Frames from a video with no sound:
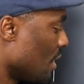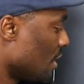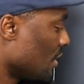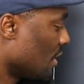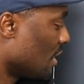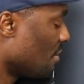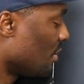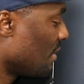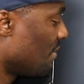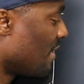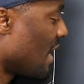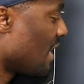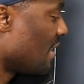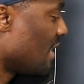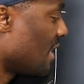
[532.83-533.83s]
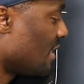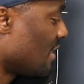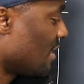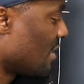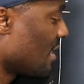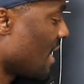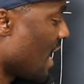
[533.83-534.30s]
going to simplify
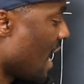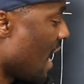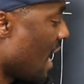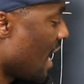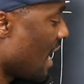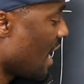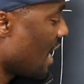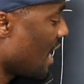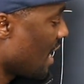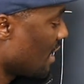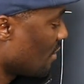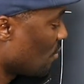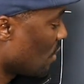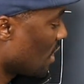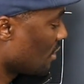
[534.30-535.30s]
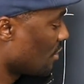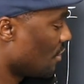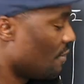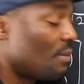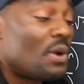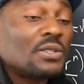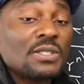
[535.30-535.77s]
this and well if
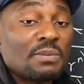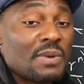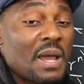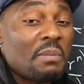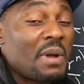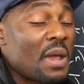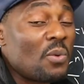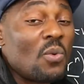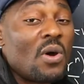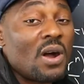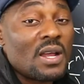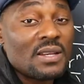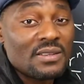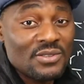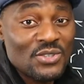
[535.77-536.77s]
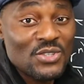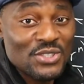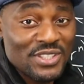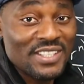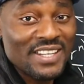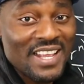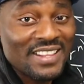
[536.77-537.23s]
you multiply by 1 you
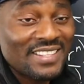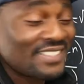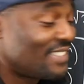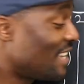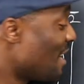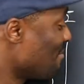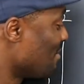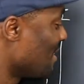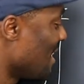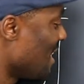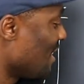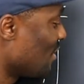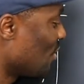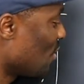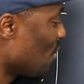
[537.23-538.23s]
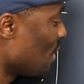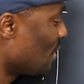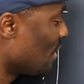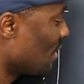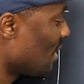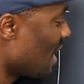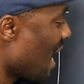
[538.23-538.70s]
still get the same thing so we're
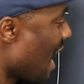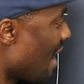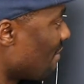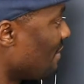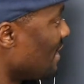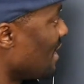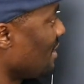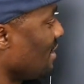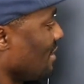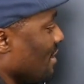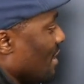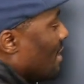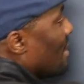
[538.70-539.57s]
just going to have this